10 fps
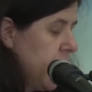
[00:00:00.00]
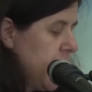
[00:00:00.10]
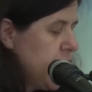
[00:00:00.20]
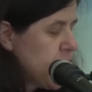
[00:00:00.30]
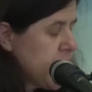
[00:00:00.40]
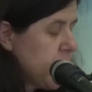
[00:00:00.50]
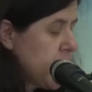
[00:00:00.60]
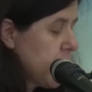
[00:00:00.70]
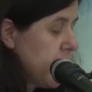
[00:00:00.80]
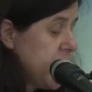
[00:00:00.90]
Issues
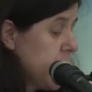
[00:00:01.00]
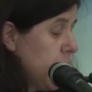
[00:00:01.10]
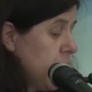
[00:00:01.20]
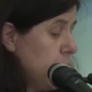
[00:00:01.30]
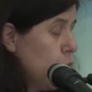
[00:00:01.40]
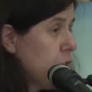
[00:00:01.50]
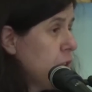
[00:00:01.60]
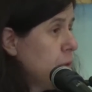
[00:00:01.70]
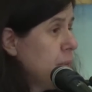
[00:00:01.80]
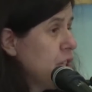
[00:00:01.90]
also raised about more
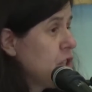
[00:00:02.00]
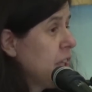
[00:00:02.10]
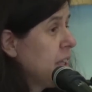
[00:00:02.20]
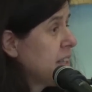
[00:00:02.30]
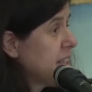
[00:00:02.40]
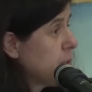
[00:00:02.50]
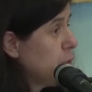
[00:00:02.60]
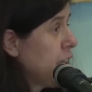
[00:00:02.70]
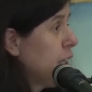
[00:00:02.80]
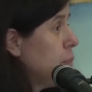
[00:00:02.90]
information and access
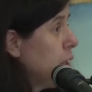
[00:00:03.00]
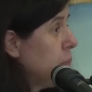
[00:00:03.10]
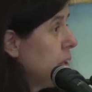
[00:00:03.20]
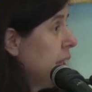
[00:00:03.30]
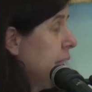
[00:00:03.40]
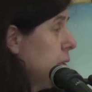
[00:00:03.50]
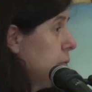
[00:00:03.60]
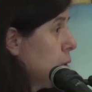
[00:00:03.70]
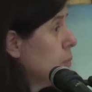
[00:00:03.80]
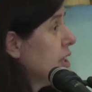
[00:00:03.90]
for young people,
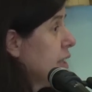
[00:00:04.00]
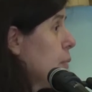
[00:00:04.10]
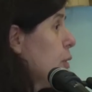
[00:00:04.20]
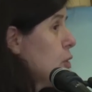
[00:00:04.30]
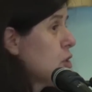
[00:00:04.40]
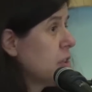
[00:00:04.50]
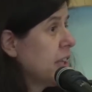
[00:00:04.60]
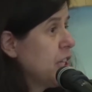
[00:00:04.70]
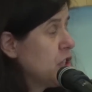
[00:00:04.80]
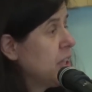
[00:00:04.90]
and from the time of
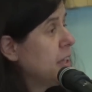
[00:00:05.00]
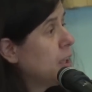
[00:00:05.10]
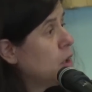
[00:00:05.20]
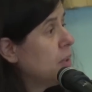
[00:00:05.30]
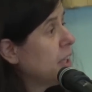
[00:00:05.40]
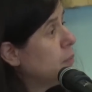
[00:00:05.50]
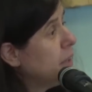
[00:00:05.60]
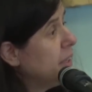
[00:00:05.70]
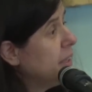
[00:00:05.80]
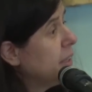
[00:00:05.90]
consultation and now, we have
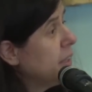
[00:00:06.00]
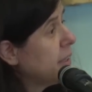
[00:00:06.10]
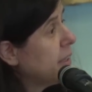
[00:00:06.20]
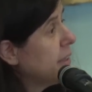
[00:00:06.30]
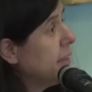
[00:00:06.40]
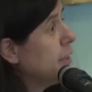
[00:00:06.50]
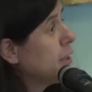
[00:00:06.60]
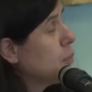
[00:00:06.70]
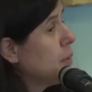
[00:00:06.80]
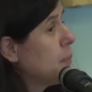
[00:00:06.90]
many Chaldean
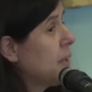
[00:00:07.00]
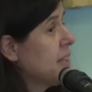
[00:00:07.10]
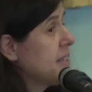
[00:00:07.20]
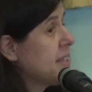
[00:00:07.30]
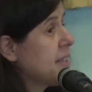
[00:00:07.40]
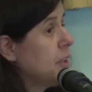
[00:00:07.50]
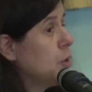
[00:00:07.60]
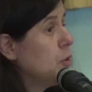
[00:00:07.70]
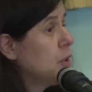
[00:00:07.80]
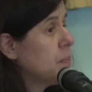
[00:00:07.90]
young people access our
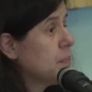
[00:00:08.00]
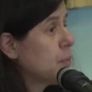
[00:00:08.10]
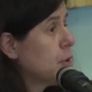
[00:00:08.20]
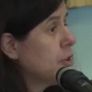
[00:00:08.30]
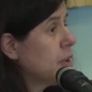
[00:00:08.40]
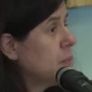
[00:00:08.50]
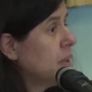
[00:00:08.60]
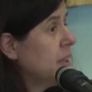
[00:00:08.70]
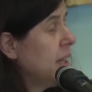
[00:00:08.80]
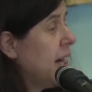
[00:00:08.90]
youth
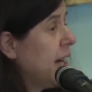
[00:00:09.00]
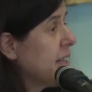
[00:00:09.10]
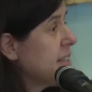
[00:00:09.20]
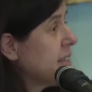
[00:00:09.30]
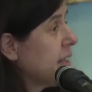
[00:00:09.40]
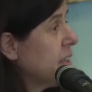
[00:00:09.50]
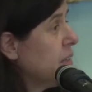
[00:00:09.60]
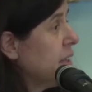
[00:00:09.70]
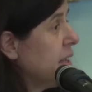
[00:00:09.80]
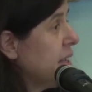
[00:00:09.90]
program, arts
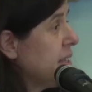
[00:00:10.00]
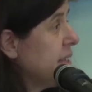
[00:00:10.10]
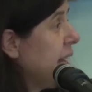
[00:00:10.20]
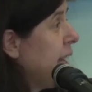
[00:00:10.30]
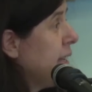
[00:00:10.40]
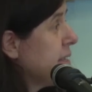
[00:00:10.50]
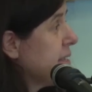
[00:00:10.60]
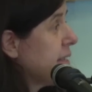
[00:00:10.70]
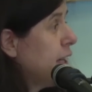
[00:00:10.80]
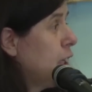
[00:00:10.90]
activities,
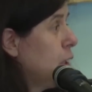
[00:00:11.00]
dance,